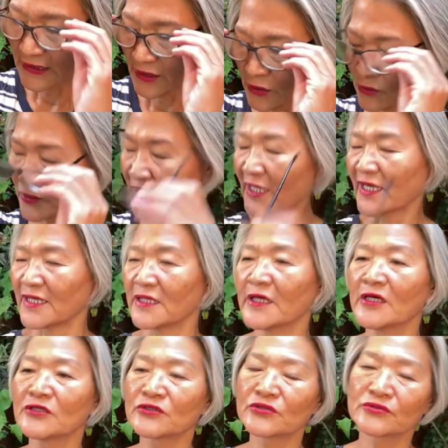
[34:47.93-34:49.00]
Okay,
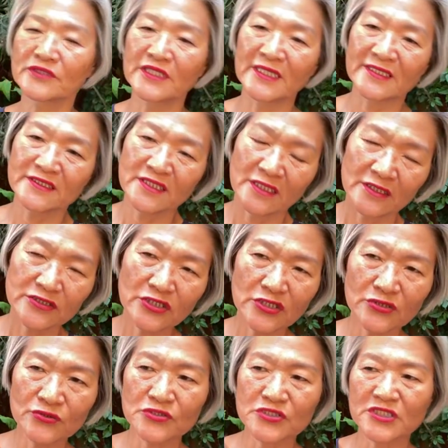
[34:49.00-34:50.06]
to get a
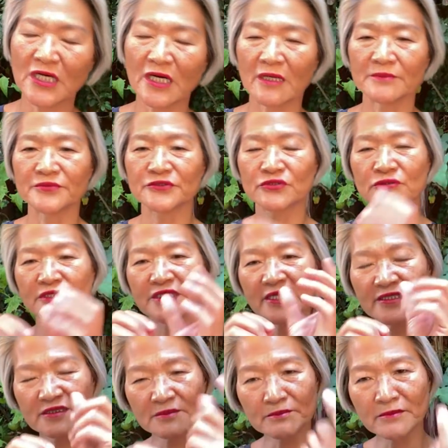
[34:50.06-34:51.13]
new job, to
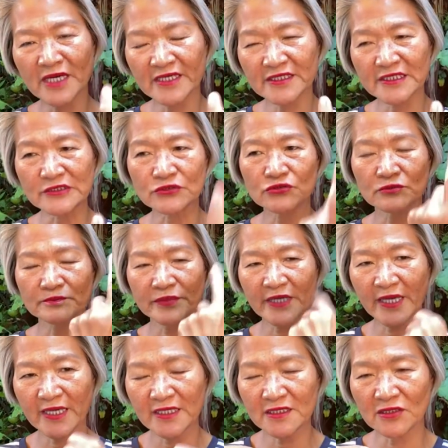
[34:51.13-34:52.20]
get money to
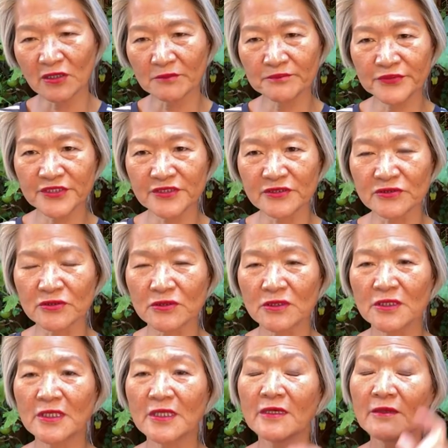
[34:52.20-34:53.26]
pay your bill,
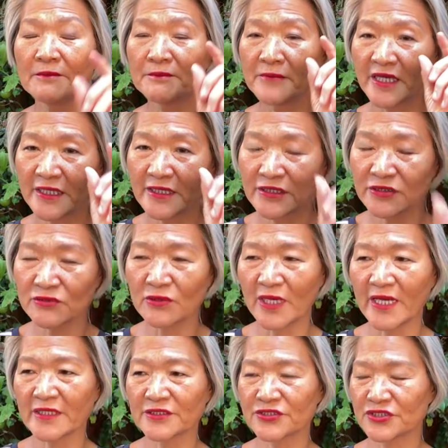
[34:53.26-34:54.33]
make you
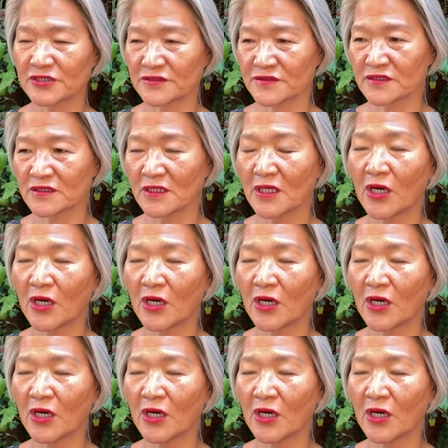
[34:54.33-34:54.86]
anxious.